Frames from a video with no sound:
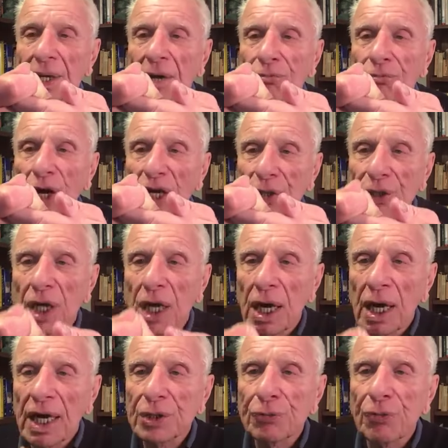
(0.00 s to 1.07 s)
Russia
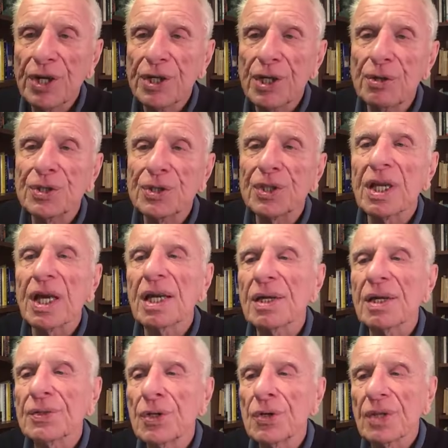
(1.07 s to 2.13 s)
is reduced
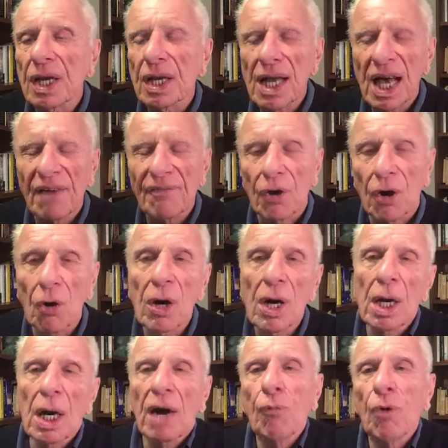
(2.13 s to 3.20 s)
to the level
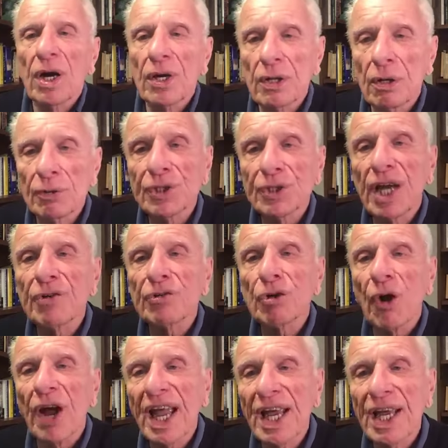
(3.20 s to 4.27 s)
of one of those
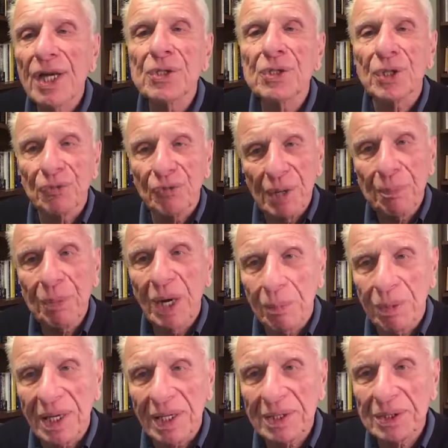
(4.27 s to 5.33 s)
Central Asian
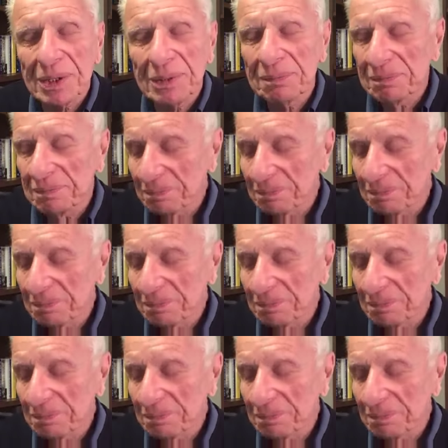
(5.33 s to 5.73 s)
republics.